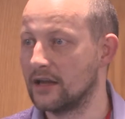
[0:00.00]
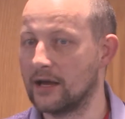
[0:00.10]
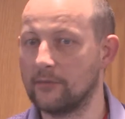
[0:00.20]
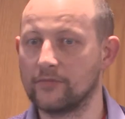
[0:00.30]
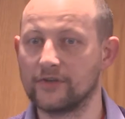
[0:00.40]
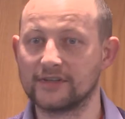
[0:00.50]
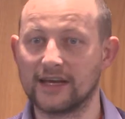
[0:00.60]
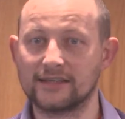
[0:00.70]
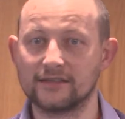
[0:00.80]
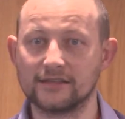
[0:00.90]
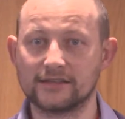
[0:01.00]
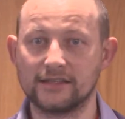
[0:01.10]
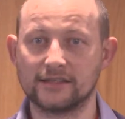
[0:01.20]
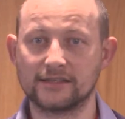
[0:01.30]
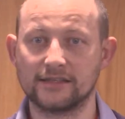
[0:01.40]
the data that's
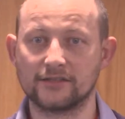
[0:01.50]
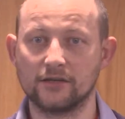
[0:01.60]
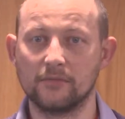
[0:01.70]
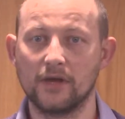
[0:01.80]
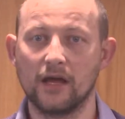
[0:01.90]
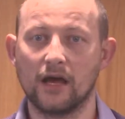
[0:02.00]
in the system,